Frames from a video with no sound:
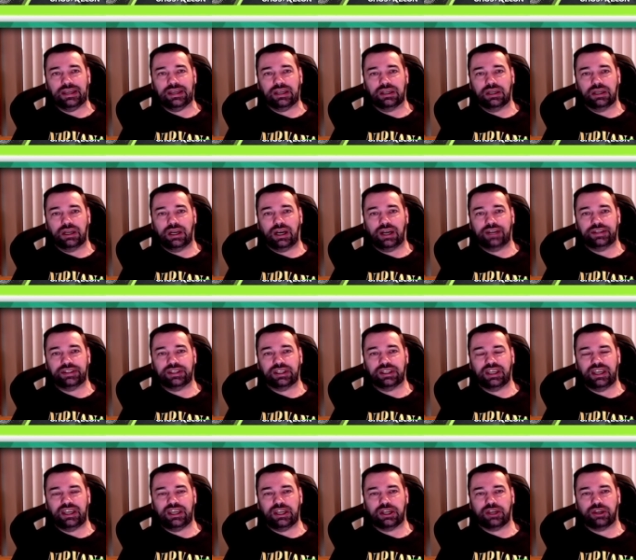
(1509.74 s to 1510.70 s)
adding
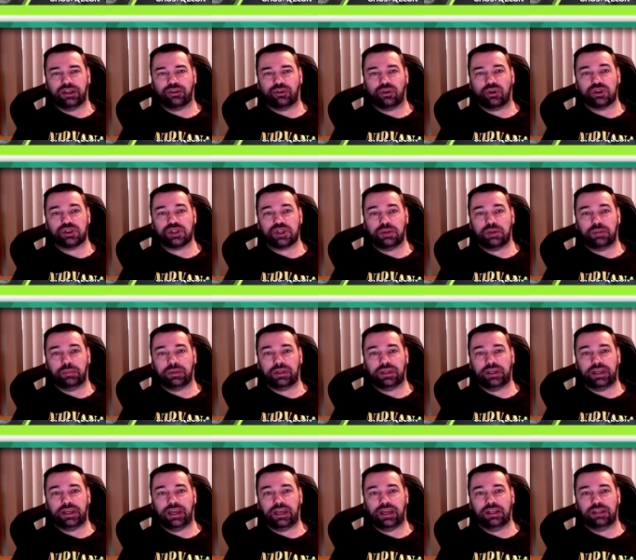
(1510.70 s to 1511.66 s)
a
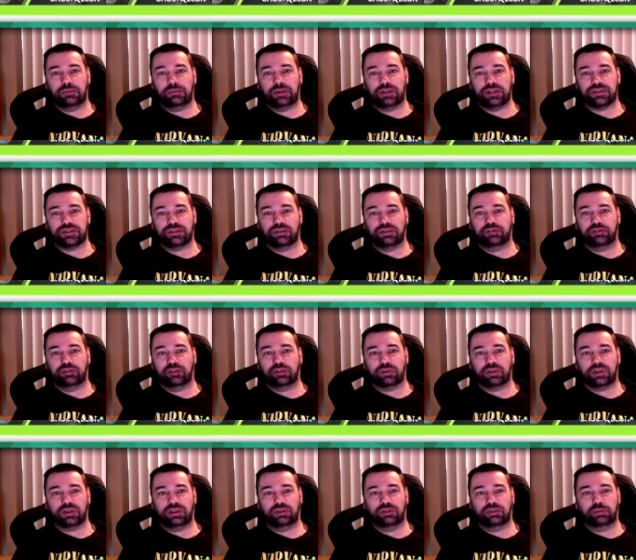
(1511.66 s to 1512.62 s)
crossplay element. So, Vault
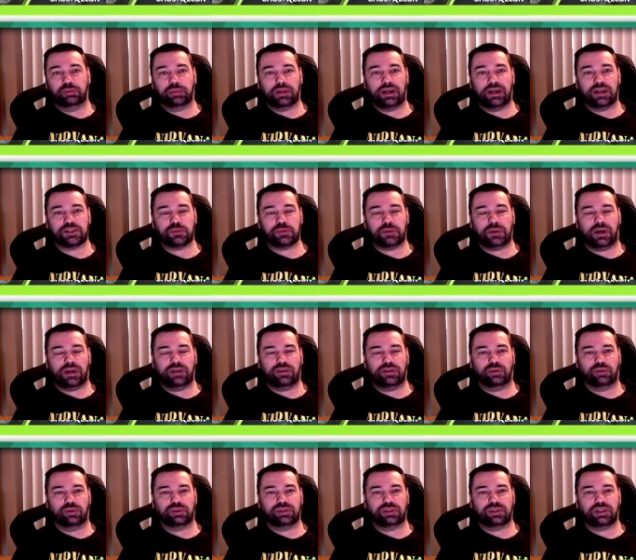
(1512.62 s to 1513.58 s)
Girl, Plasma, and
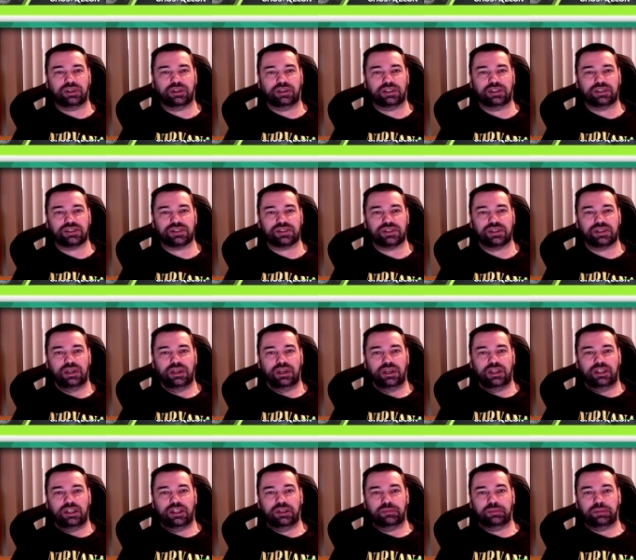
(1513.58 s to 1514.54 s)
all you guys
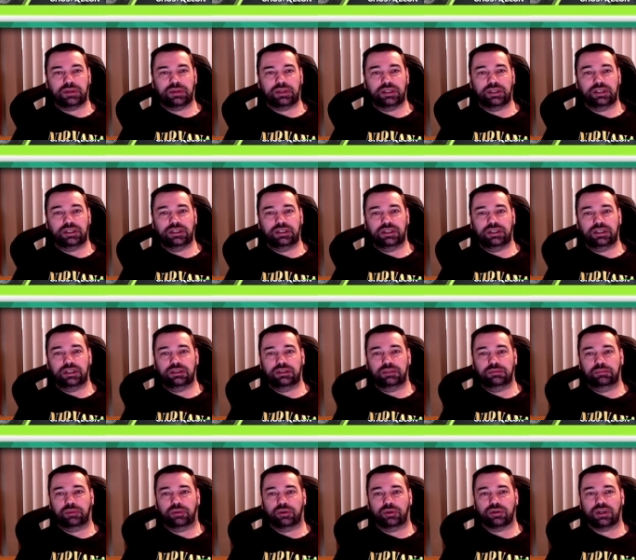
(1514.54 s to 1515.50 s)
that play um,
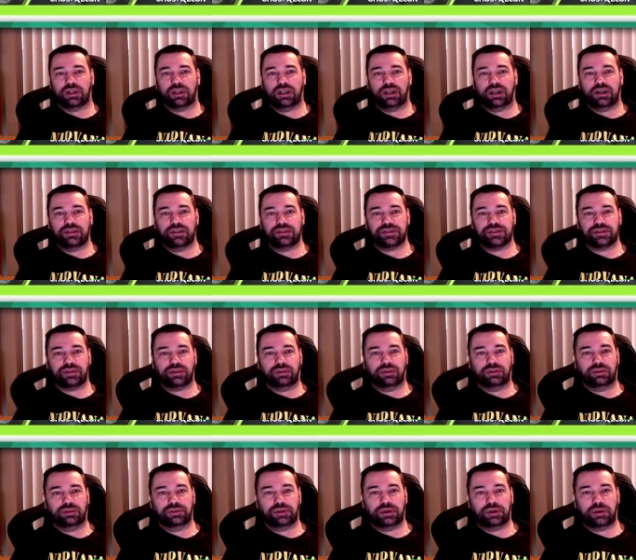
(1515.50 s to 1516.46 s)
Borderlands
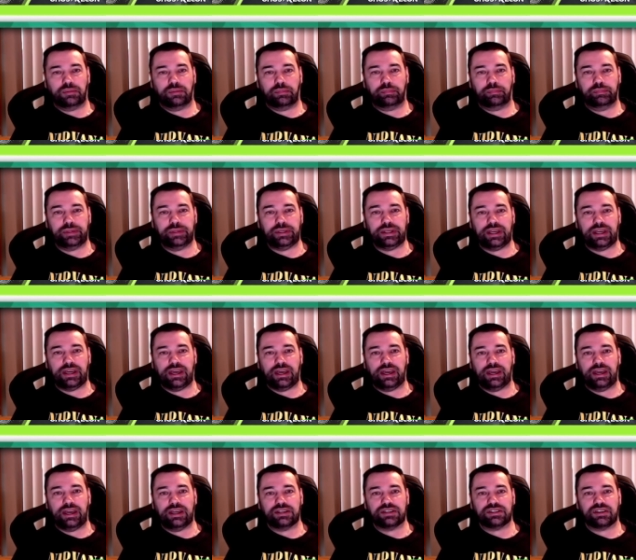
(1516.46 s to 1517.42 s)
on
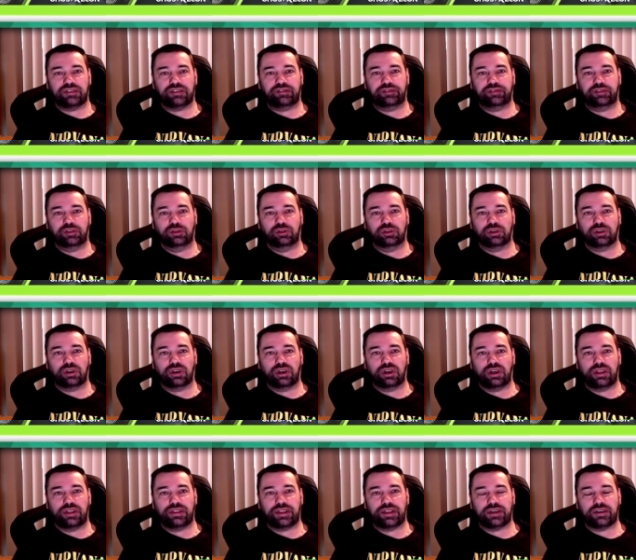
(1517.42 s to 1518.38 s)

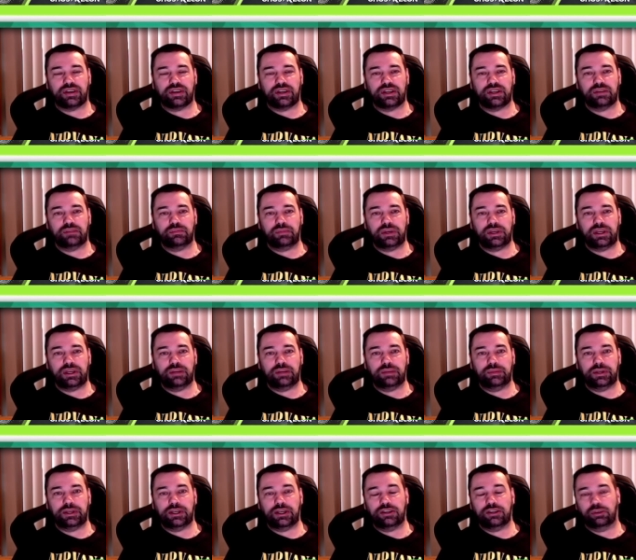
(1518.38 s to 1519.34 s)
PS4, there may
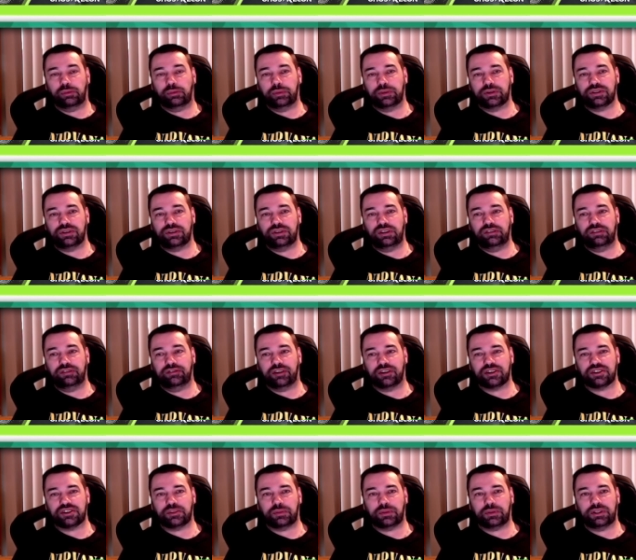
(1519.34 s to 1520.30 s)
be an opportunity for
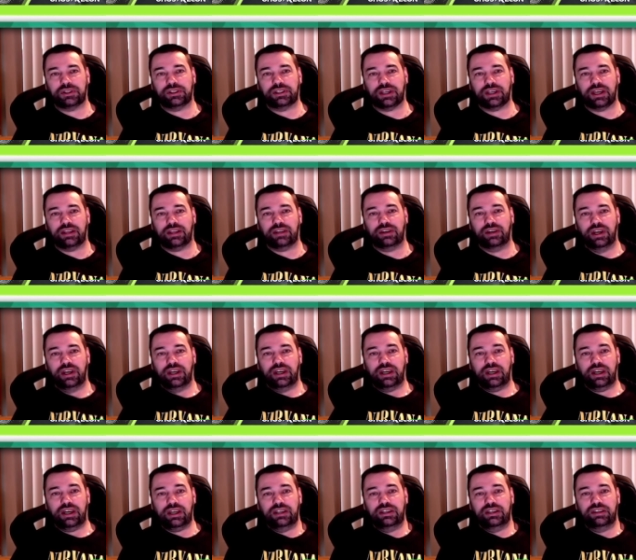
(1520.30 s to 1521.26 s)
us to play together
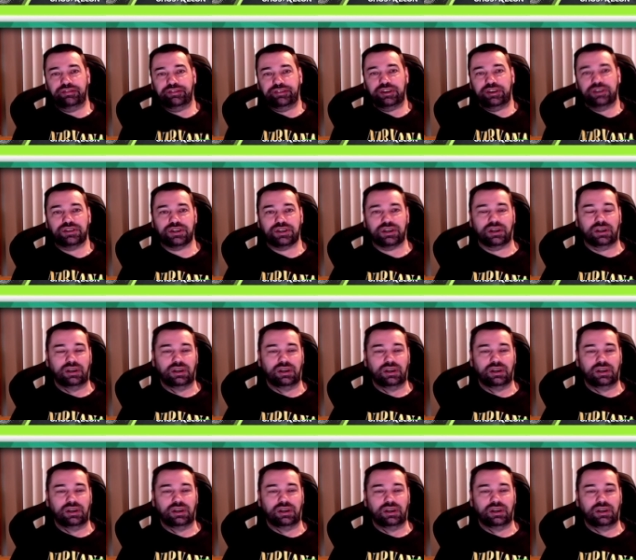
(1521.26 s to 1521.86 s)
in the future.